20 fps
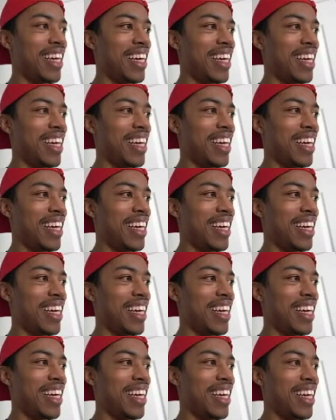
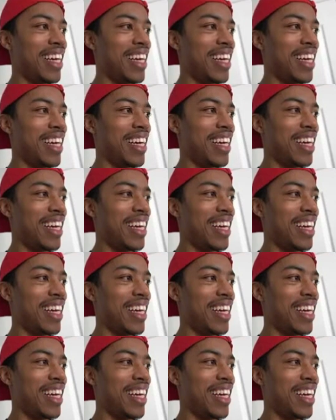
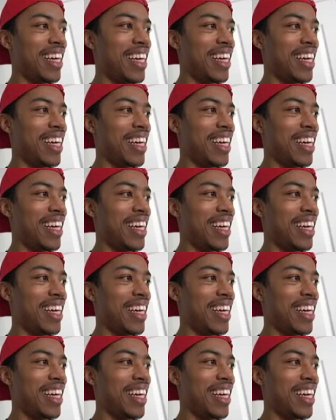
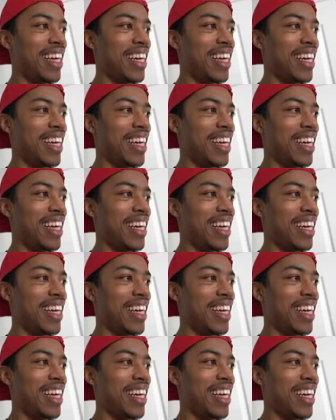No words are spoken by the person on screen.